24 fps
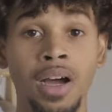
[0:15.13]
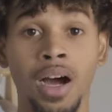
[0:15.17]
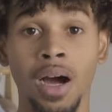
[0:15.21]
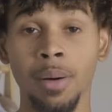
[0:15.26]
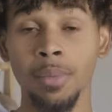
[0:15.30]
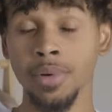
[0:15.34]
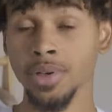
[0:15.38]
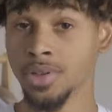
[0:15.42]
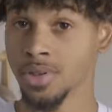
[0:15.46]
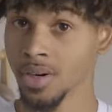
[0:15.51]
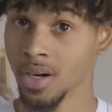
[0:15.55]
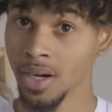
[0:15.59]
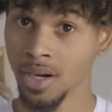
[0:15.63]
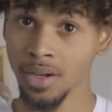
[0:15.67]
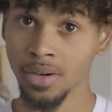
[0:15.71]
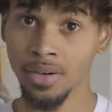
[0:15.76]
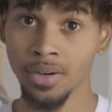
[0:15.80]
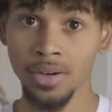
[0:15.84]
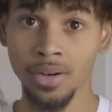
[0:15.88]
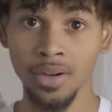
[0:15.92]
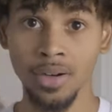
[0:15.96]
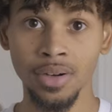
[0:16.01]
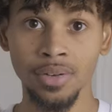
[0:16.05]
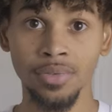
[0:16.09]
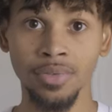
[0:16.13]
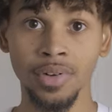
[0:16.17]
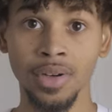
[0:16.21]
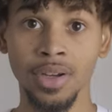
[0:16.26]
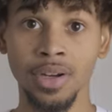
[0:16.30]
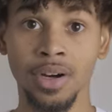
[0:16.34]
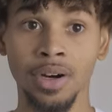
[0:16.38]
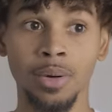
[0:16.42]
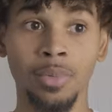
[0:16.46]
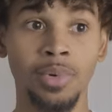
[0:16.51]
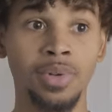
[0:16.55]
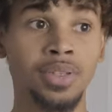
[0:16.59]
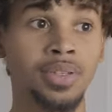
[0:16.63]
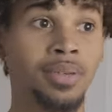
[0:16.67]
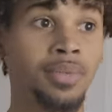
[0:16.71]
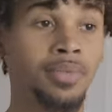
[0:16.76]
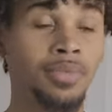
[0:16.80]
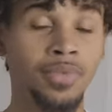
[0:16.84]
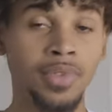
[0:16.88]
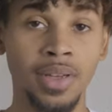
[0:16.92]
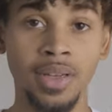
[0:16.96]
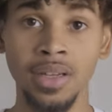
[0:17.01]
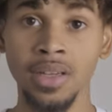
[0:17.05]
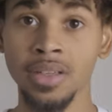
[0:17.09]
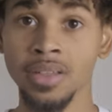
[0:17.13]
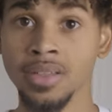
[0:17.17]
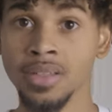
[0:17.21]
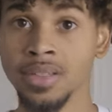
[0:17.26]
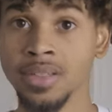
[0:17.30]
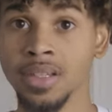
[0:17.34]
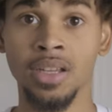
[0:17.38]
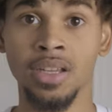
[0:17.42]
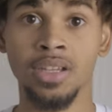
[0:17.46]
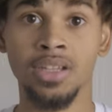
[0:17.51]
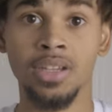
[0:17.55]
I'm gonna try it on for y'all with some fits,